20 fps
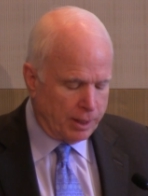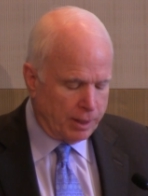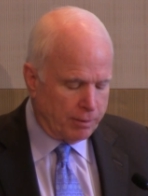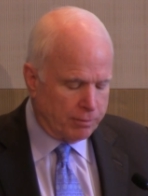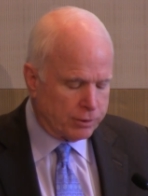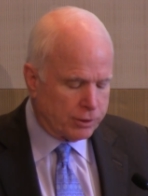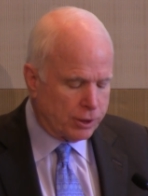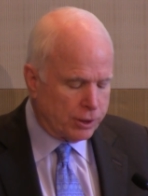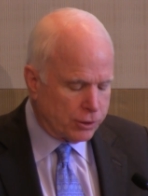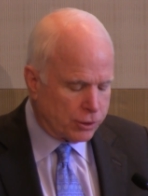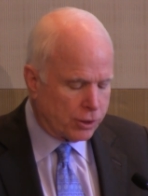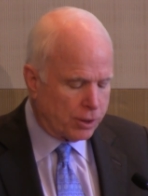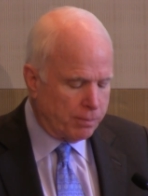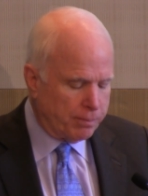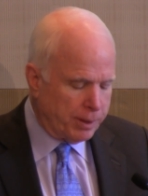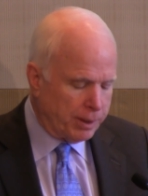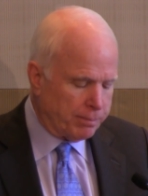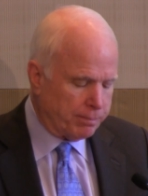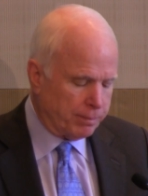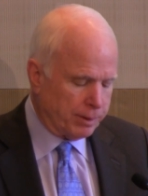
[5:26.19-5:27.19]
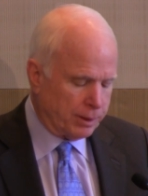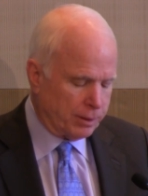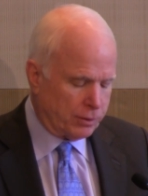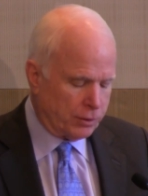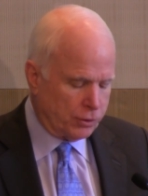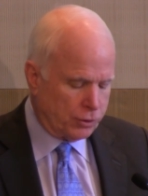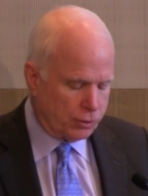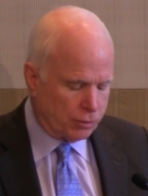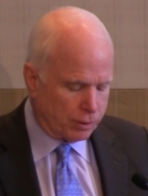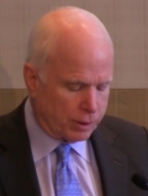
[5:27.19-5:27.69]
It was his commitment
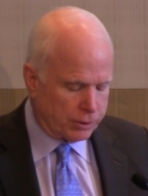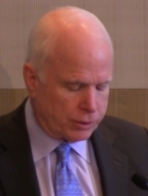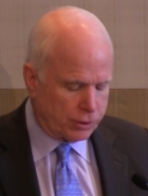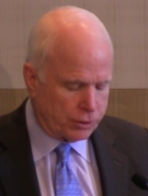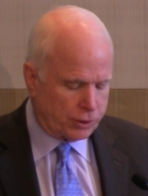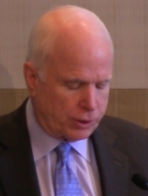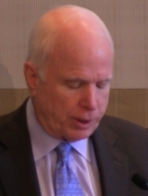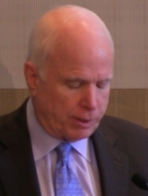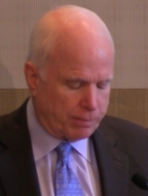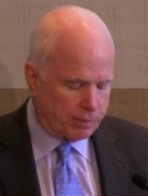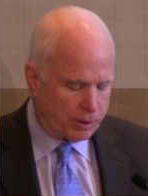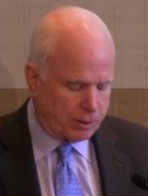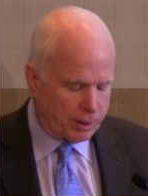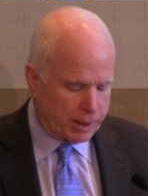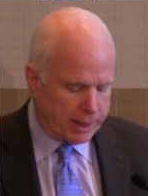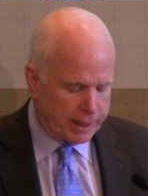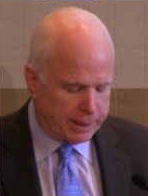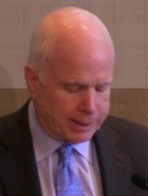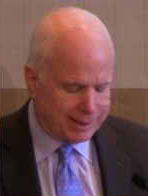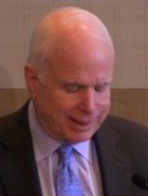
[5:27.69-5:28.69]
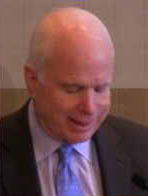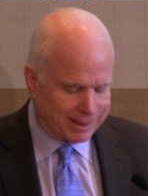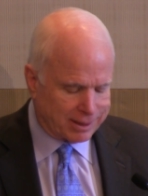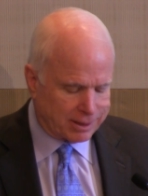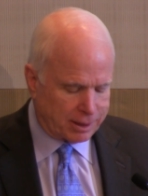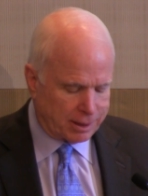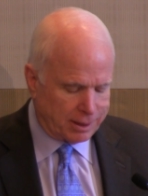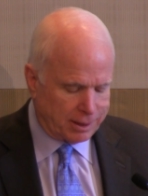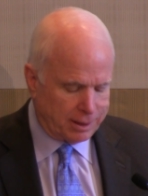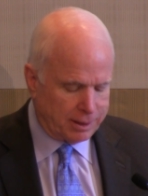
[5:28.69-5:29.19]
to Georgia's democratic
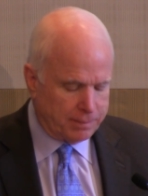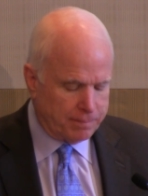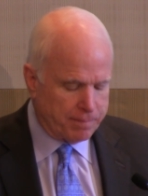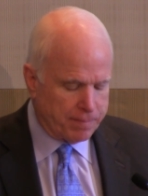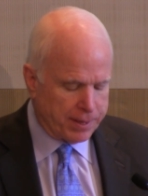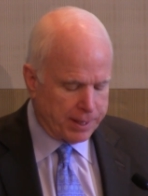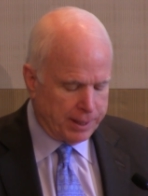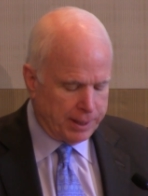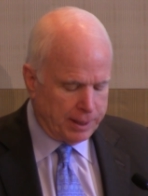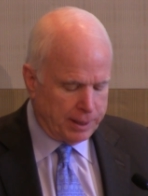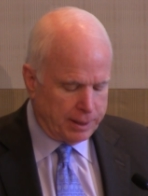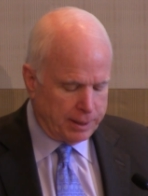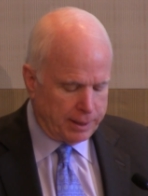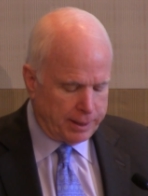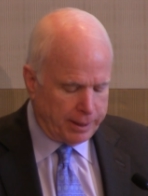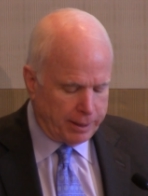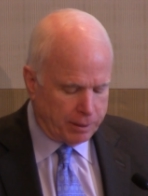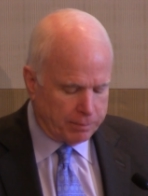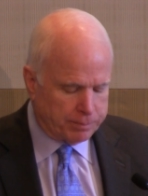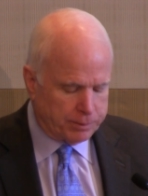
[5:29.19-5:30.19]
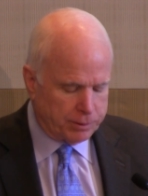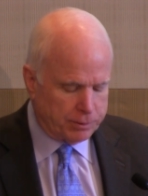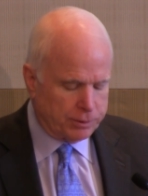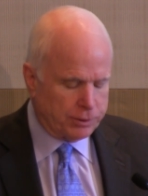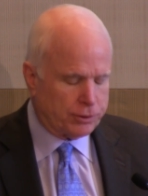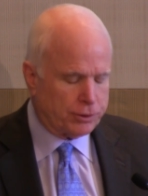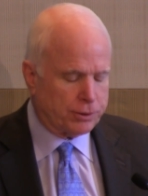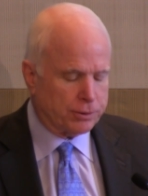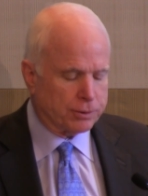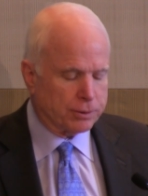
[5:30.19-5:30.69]
destiny that helped to
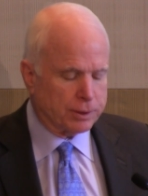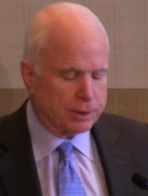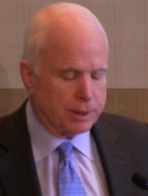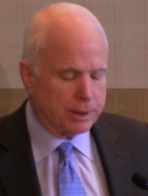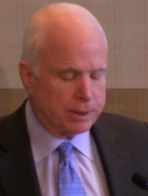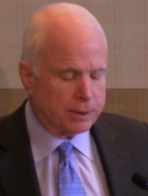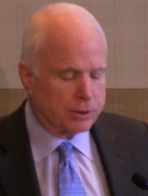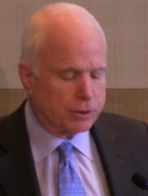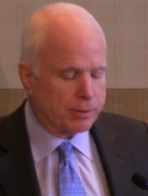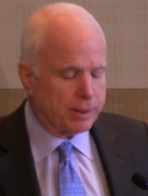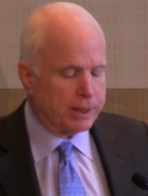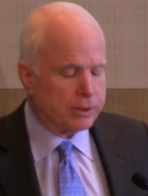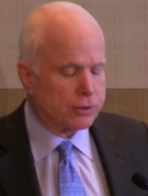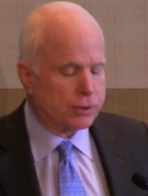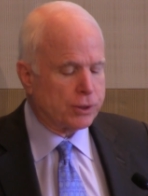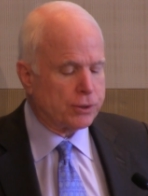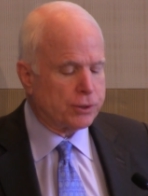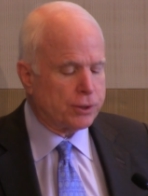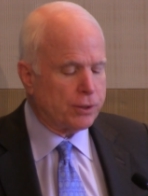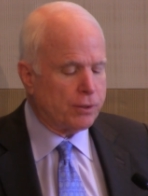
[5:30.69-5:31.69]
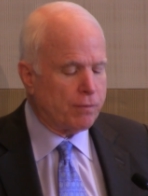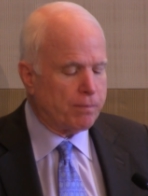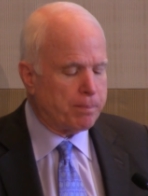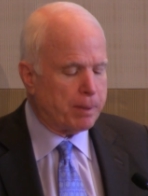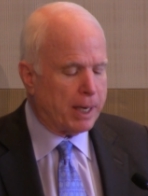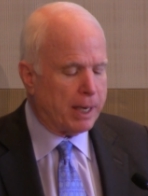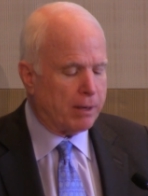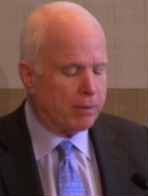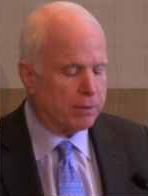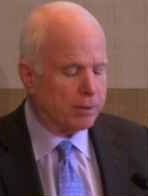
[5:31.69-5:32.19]
ensure that a transition of
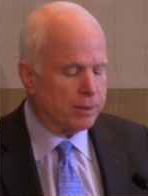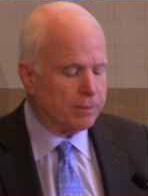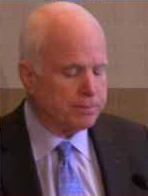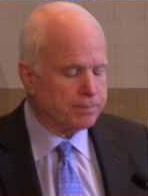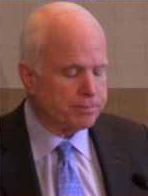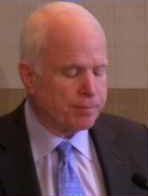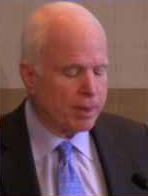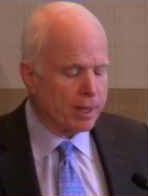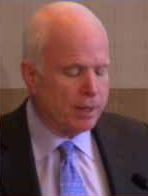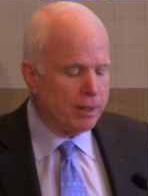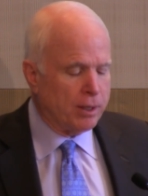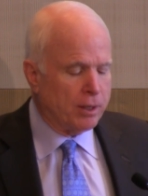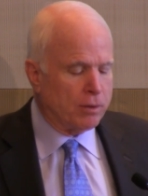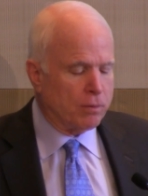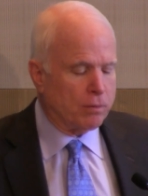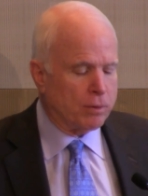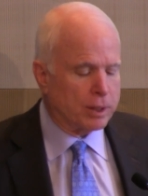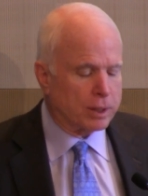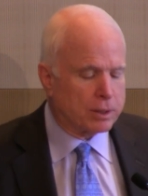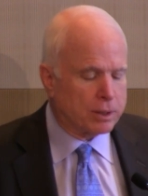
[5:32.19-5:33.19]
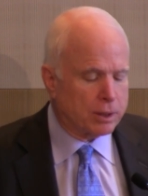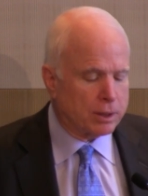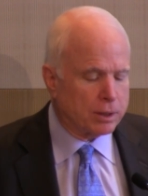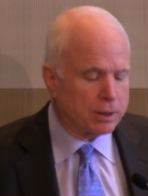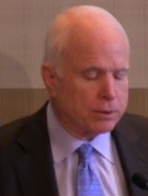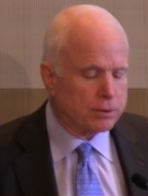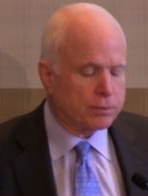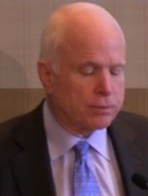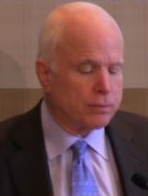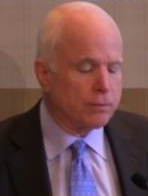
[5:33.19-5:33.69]
power would
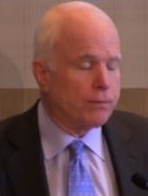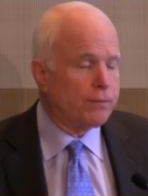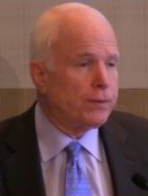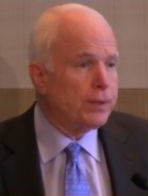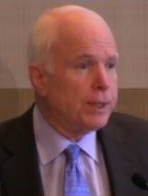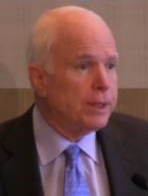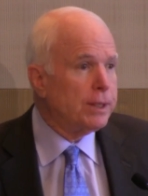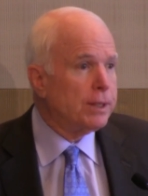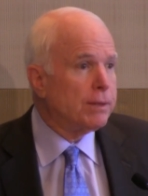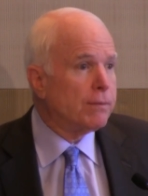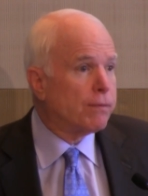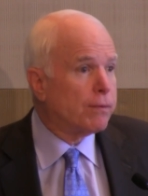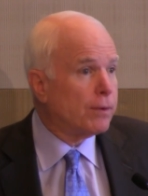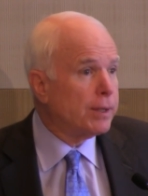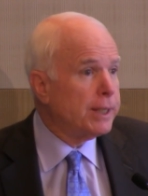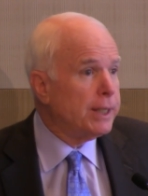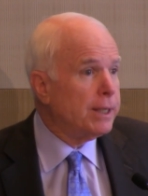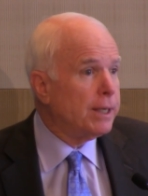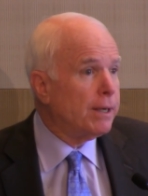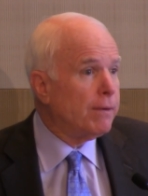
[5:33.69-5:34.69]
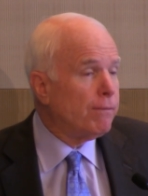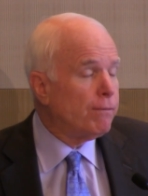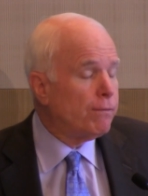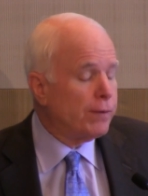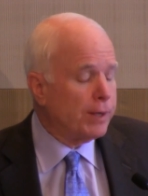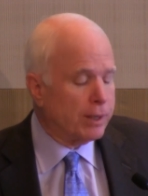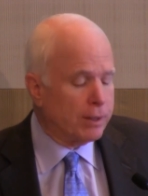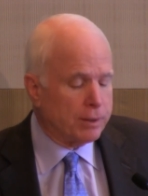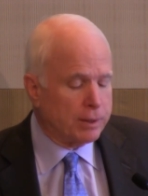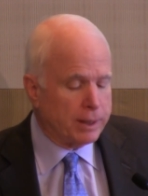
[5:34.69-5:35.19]
occur through free and
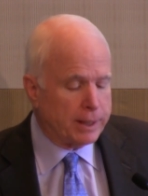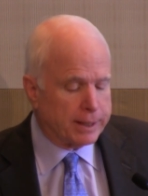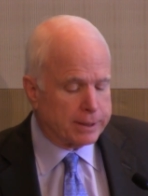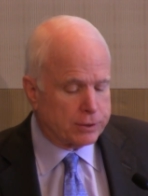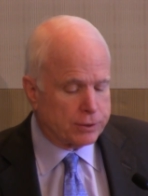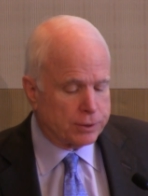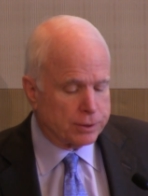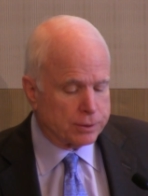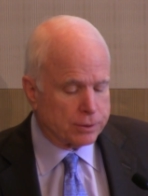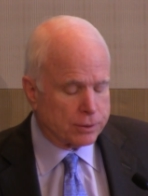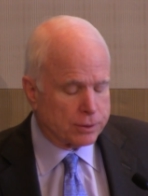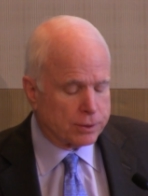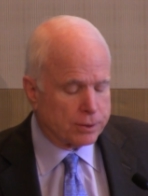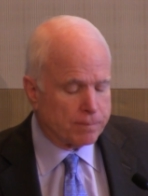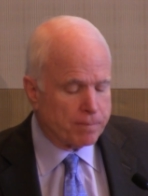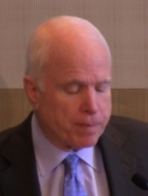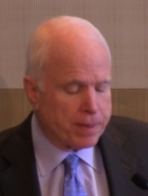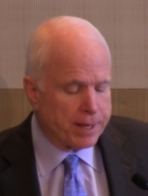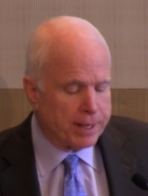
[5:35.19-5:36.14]
fair elections.